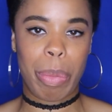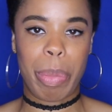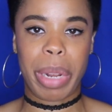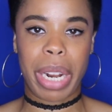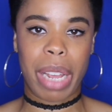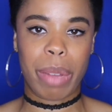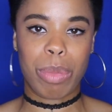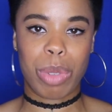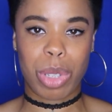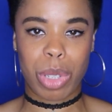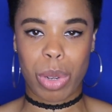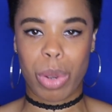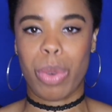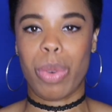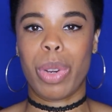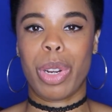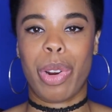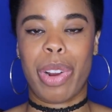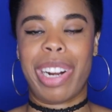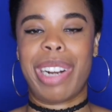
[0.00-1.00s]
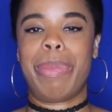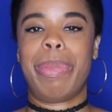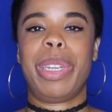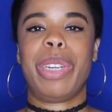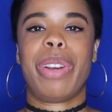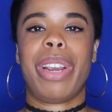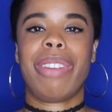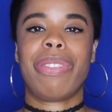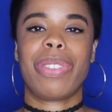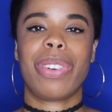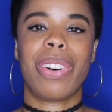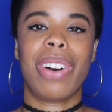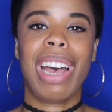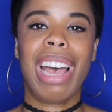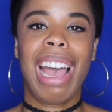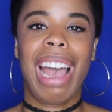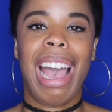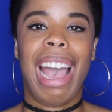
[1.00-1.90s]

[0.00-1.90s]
but I'm so incredibly grateful,